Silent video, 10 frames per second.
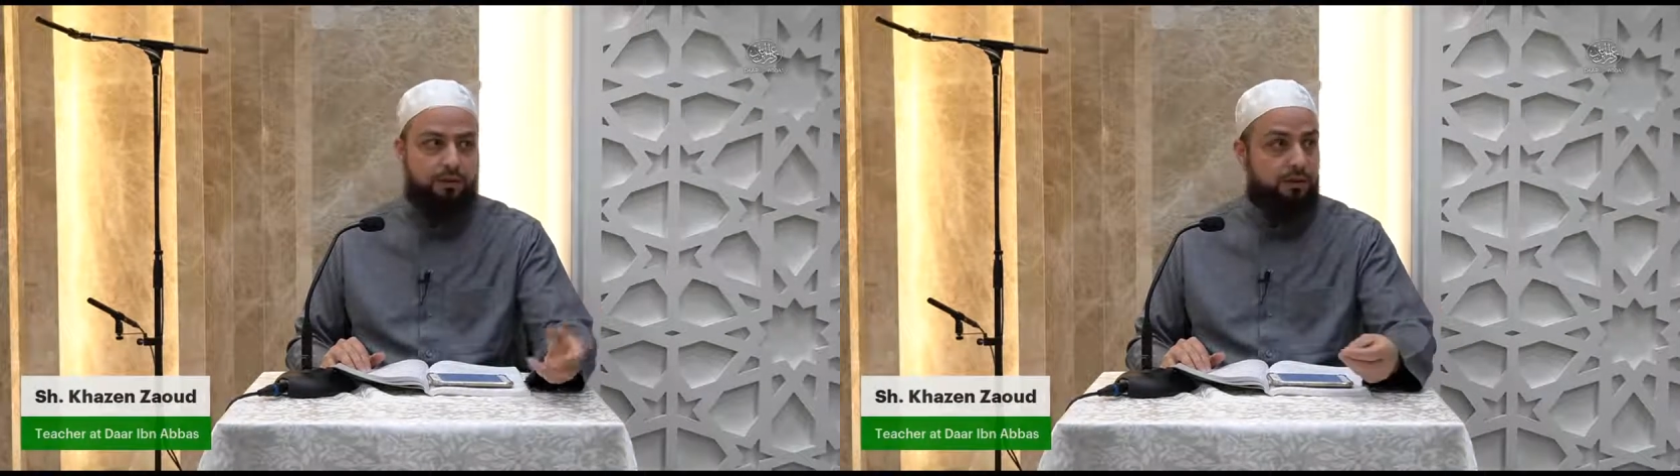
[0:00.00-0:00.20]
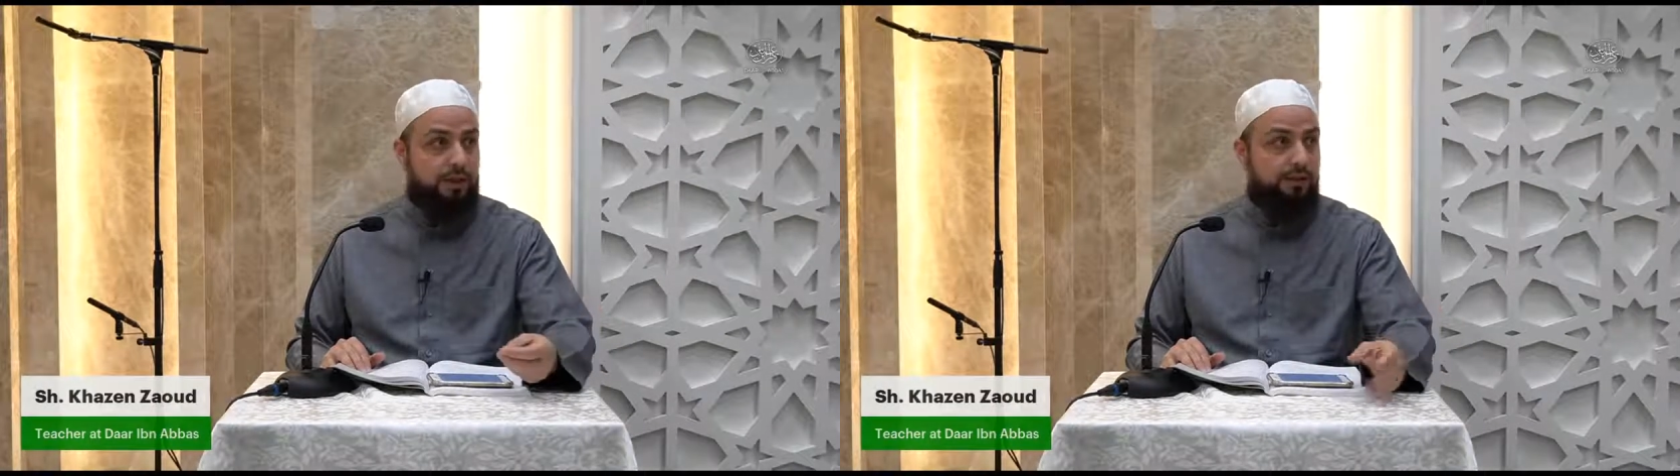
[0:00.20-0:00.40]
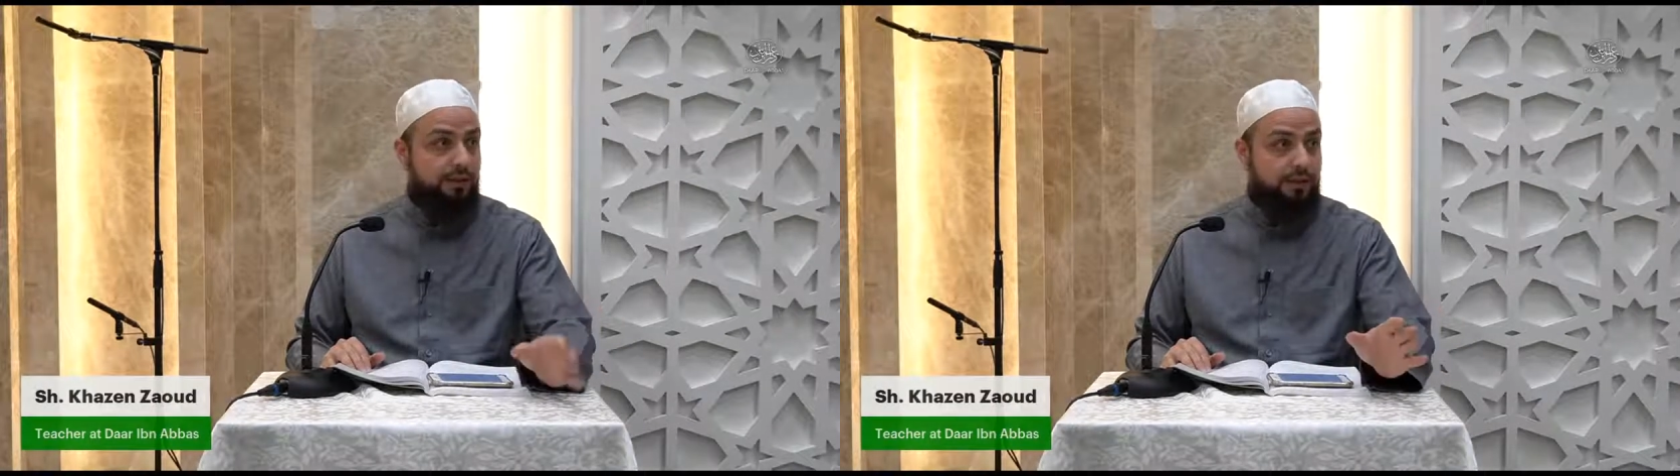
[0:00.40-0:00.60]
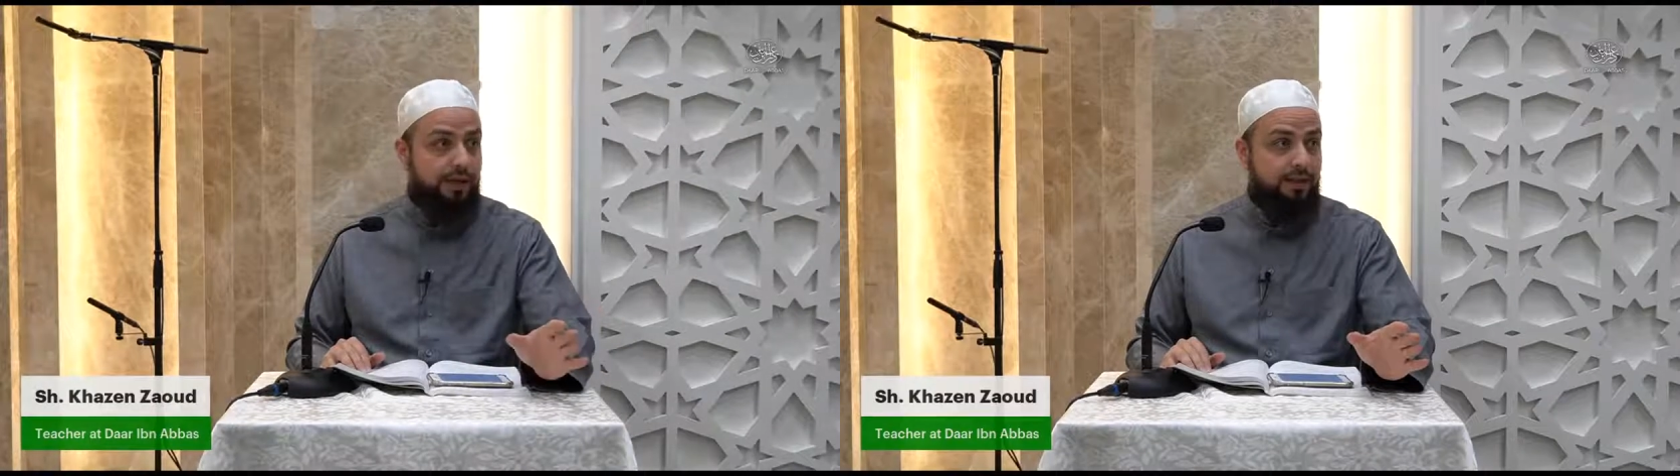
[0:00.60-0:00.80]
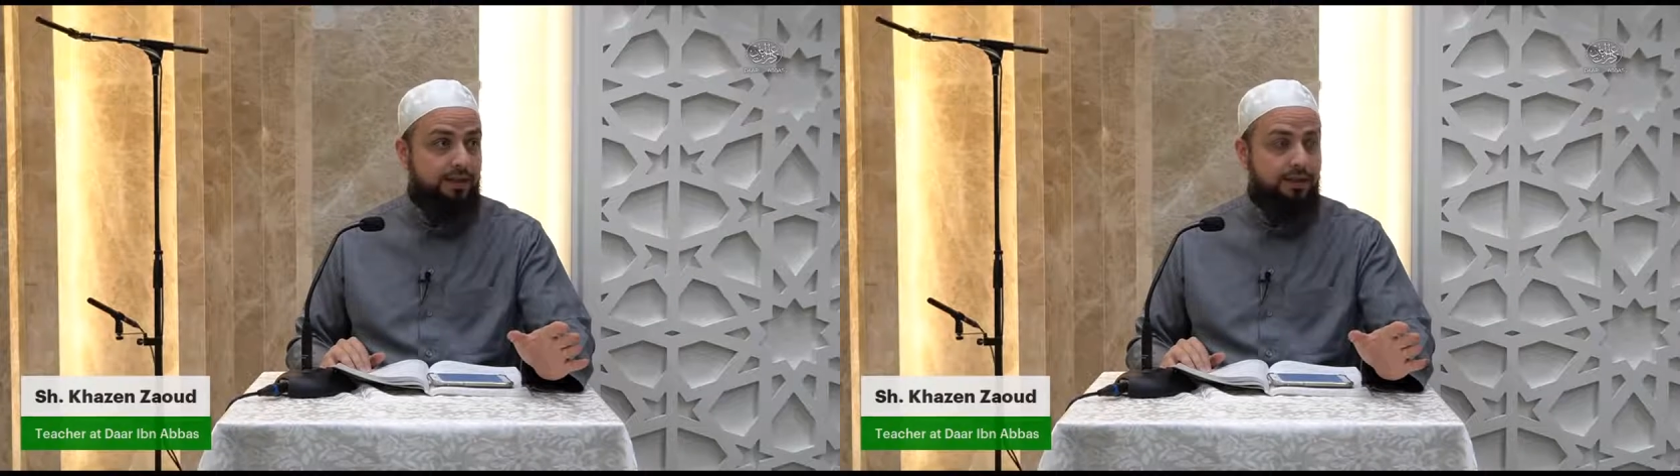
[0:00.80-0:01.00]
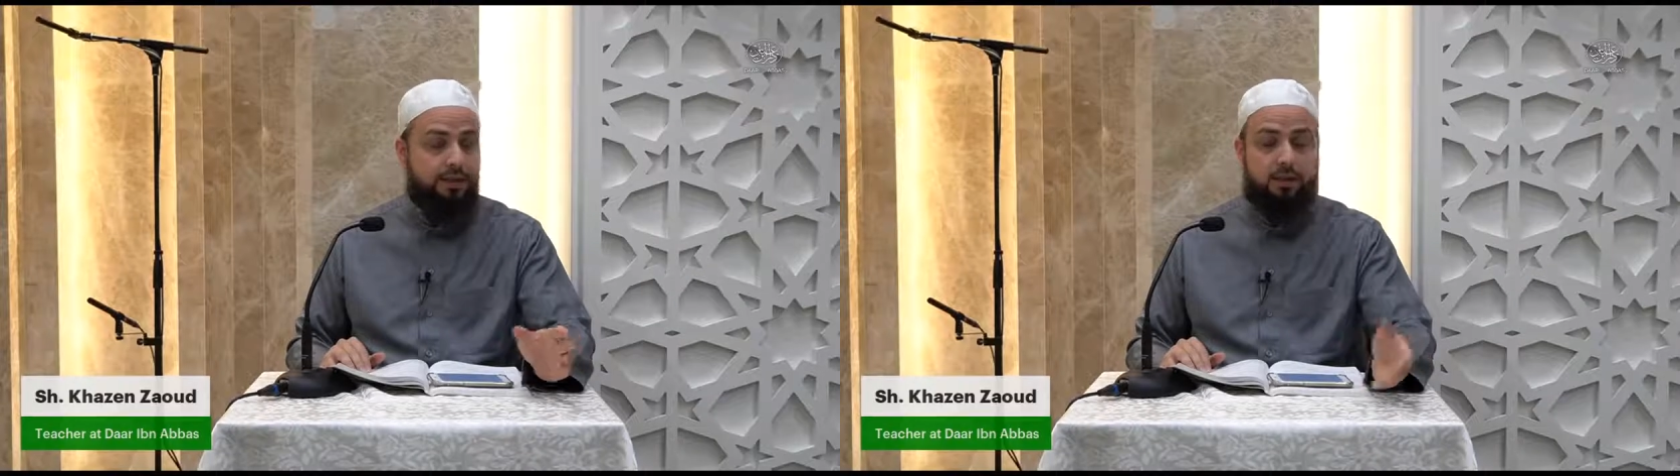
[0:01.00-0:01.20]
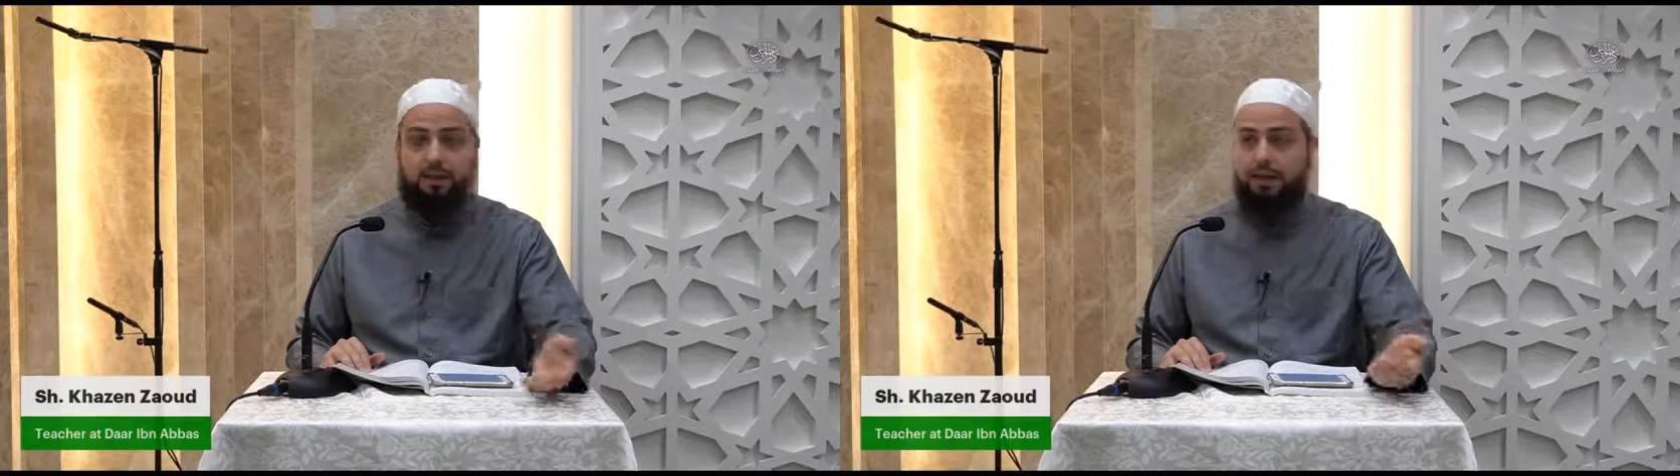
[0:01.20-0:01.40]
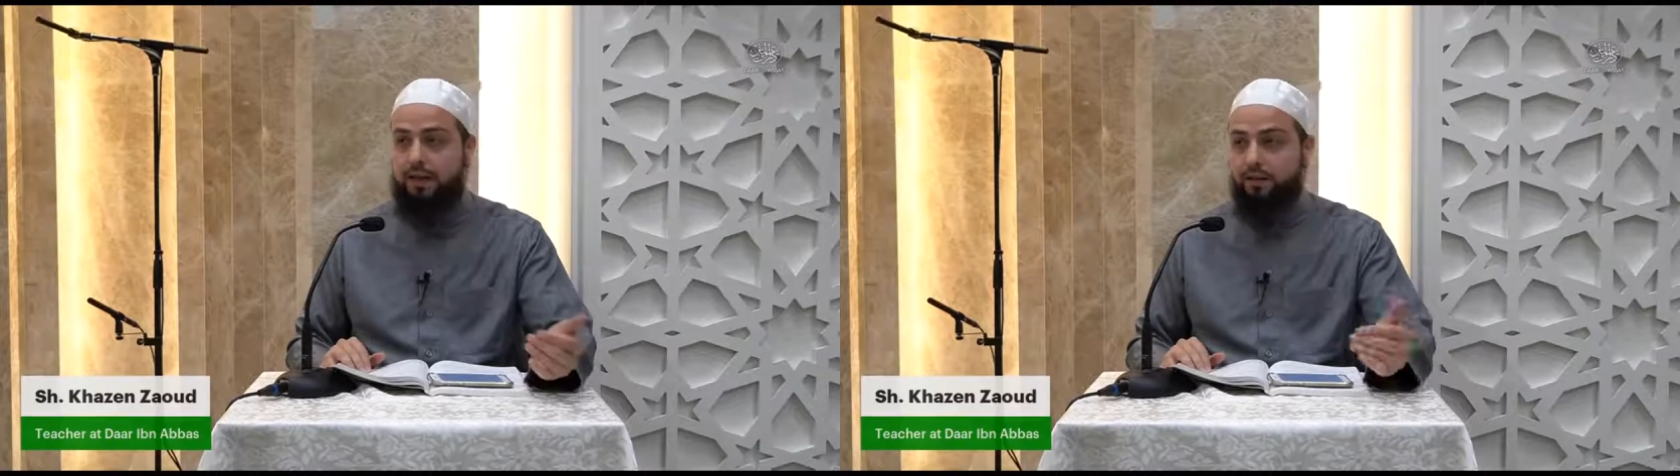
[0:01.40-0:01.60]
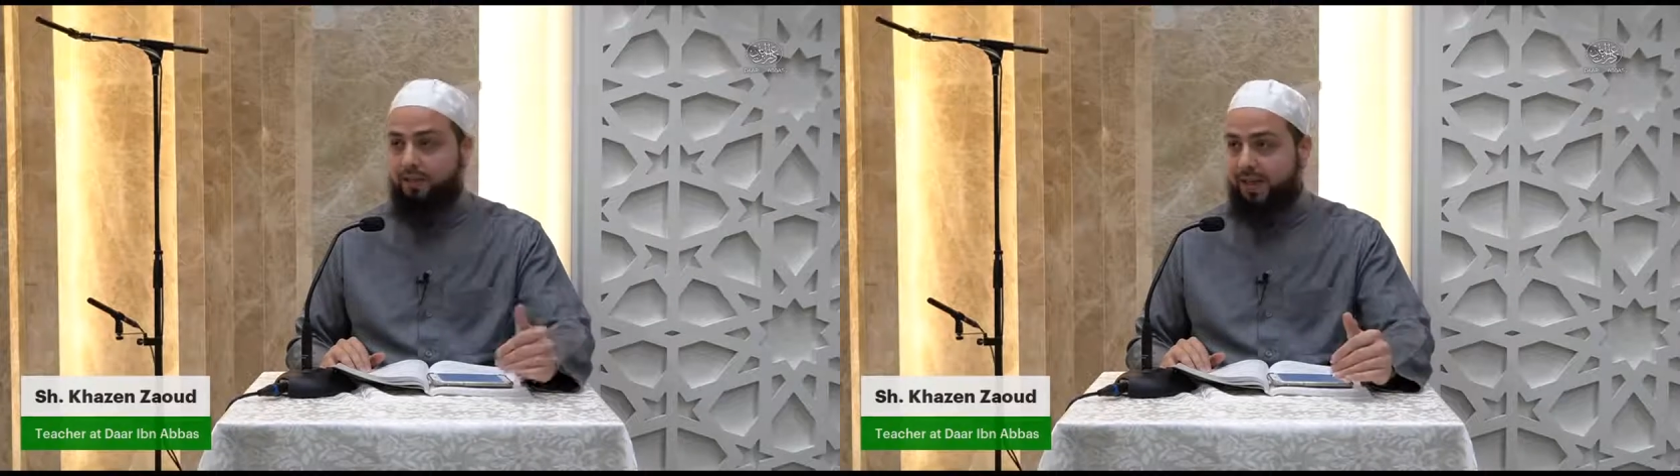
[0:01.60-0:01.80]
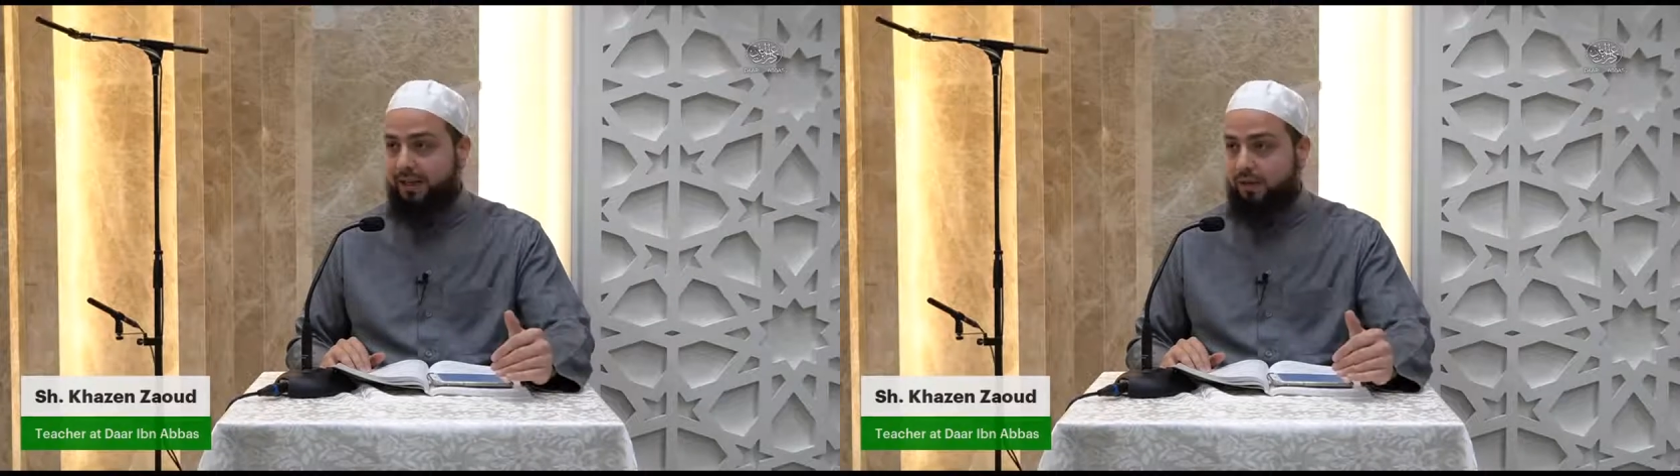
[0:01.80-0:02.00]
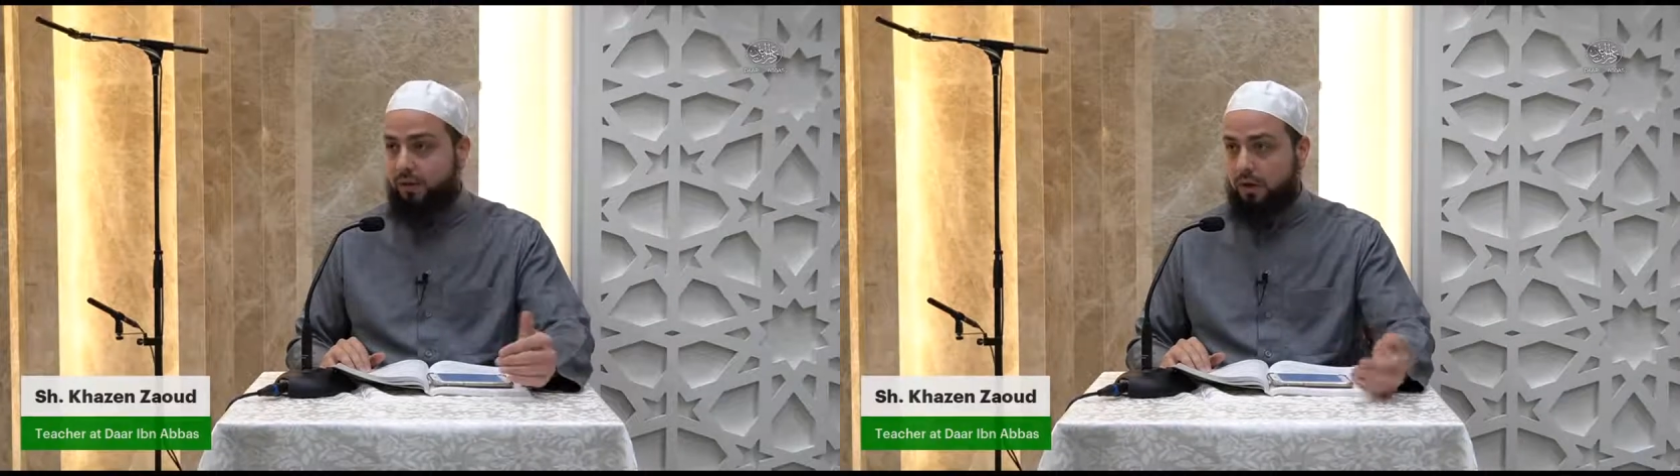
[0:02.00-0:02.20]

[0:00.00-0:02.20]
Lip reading: So in this case, he can remain